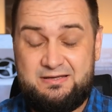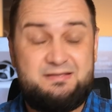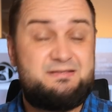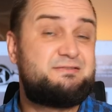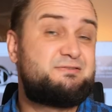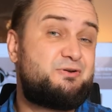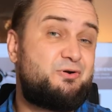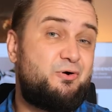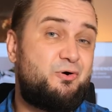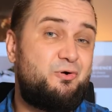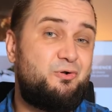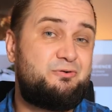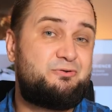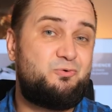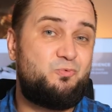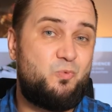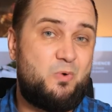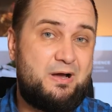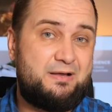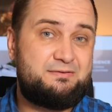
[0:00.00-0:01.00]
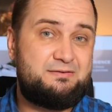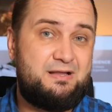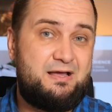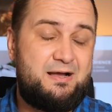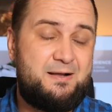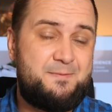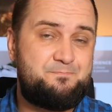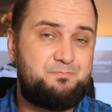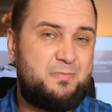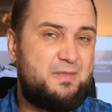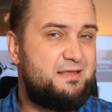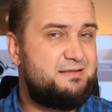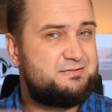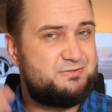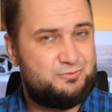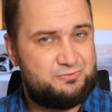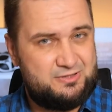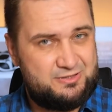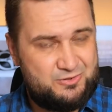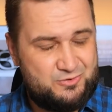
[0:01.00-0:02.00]
It's called WANDLA. It's
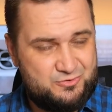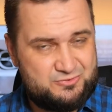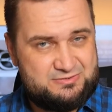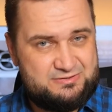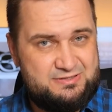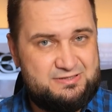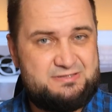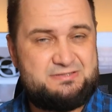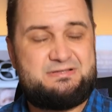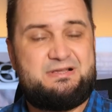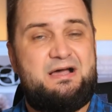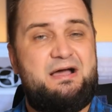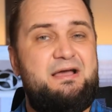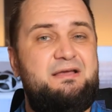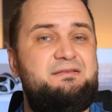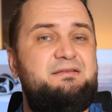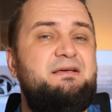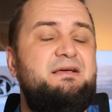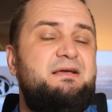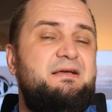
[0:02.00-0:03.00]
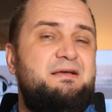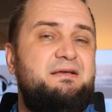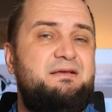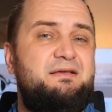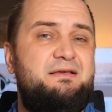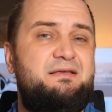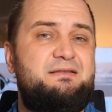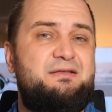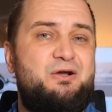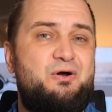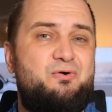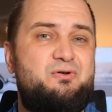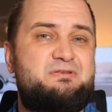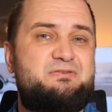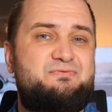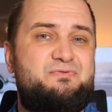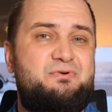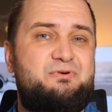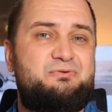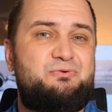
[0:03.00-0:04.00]
on the costlier side. It goes
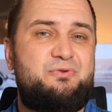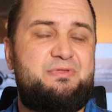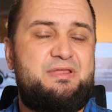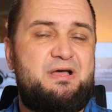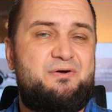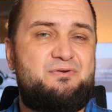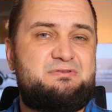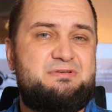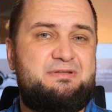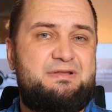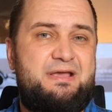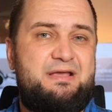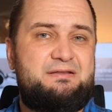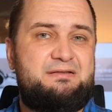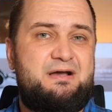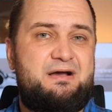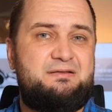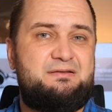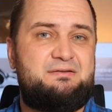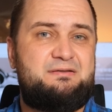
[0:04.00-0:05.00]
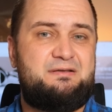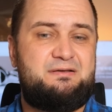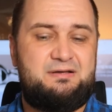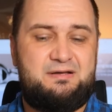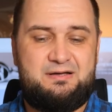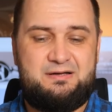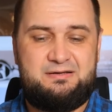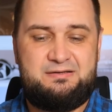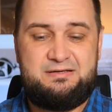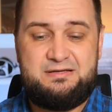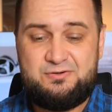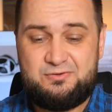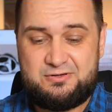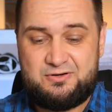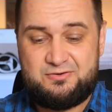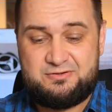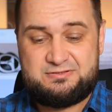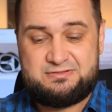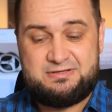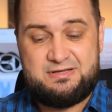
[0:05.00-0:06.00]
for 2,800
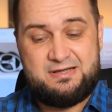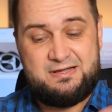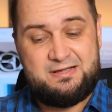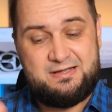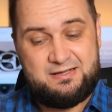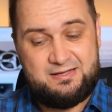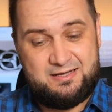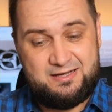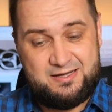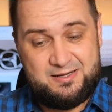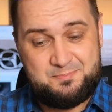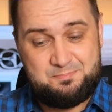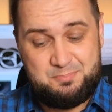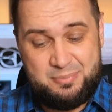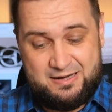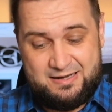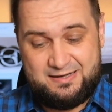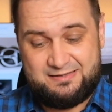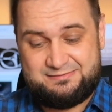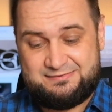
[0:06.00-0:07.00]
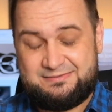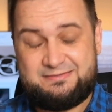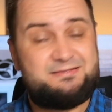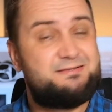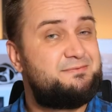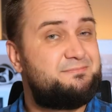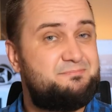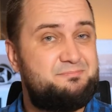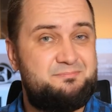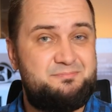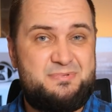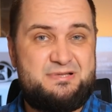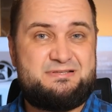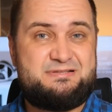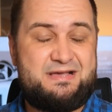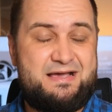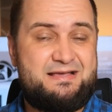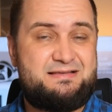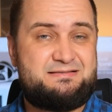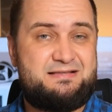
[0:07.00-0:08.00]
euros. But
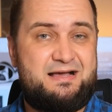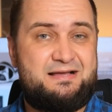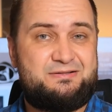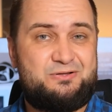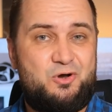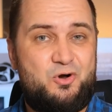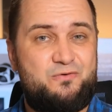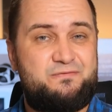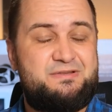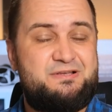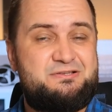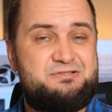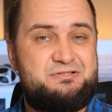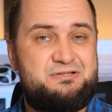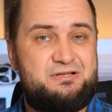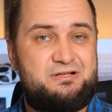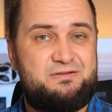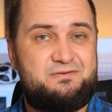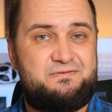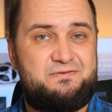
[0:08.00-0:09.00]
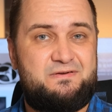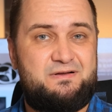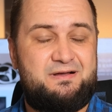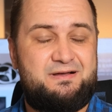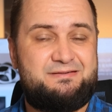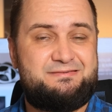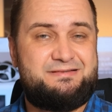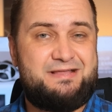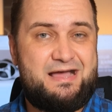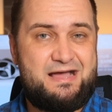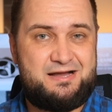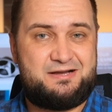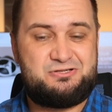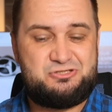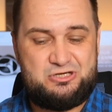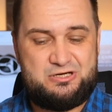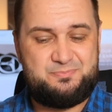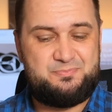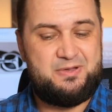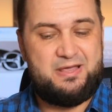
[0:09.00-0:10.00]
besides that off-the-shelf DAC
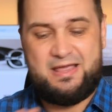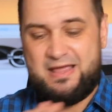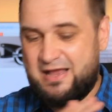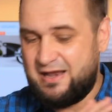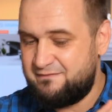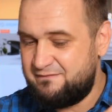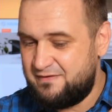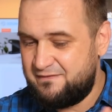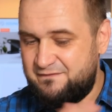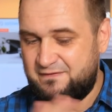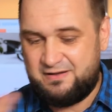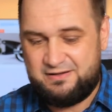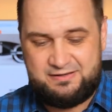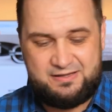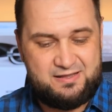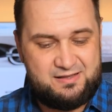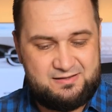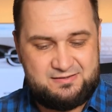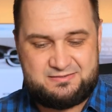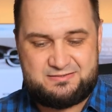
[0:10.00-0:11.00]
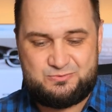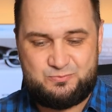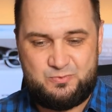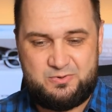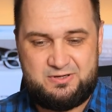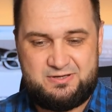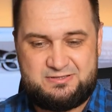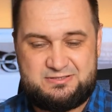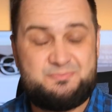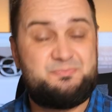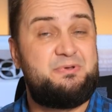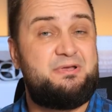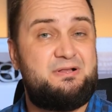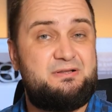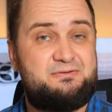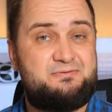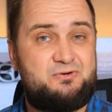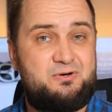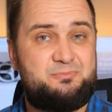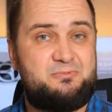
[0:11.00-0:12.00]
chip, everything else was
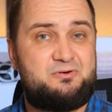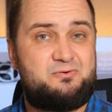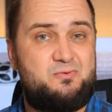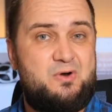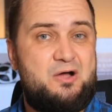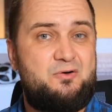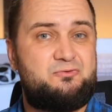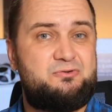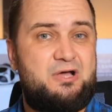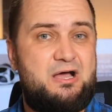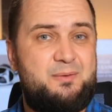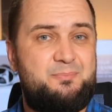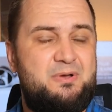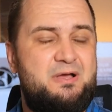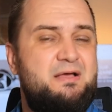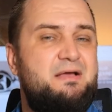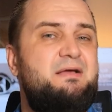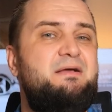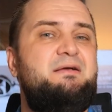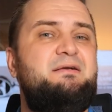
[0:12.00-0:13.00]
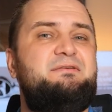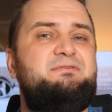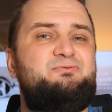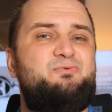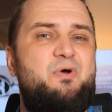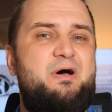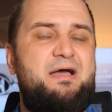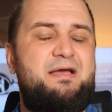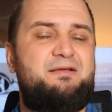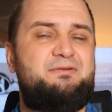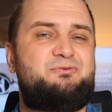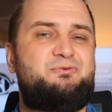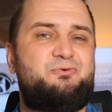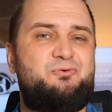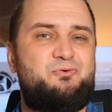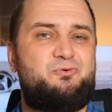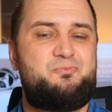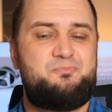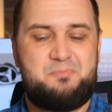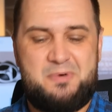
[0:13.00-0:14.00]
built from the ground up, trying
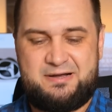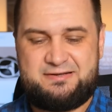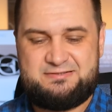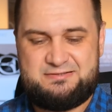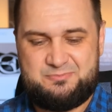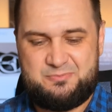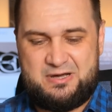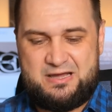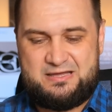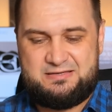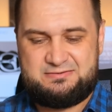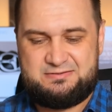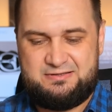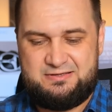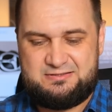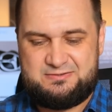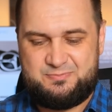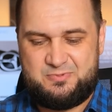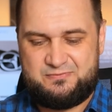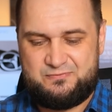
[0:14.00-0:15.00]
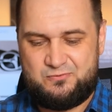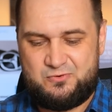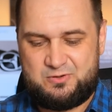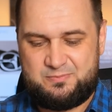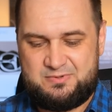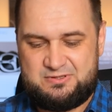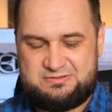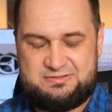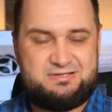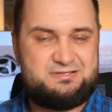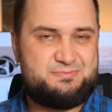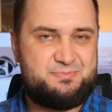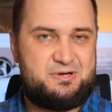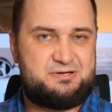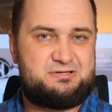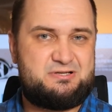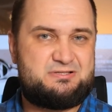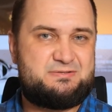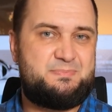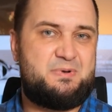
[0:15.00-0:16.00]
to maximize its performance as
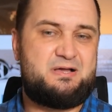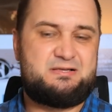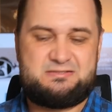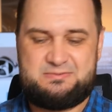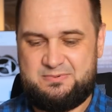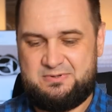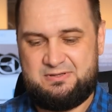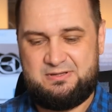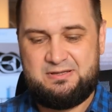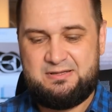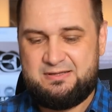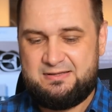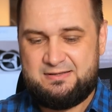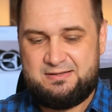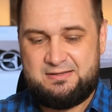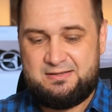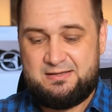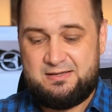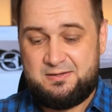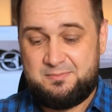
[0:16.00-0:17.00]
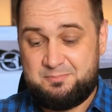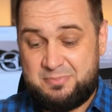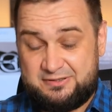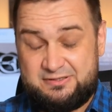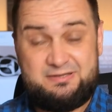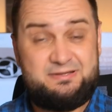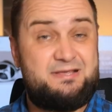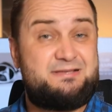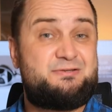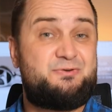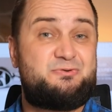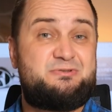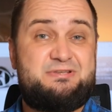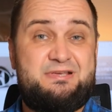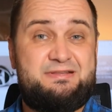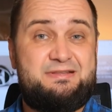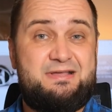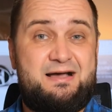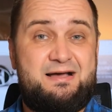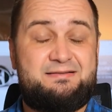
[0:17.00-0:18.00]
much as possible. But did they
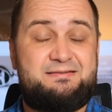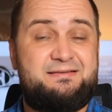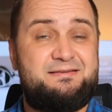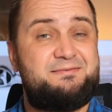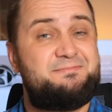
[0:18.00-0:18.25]
succeed at?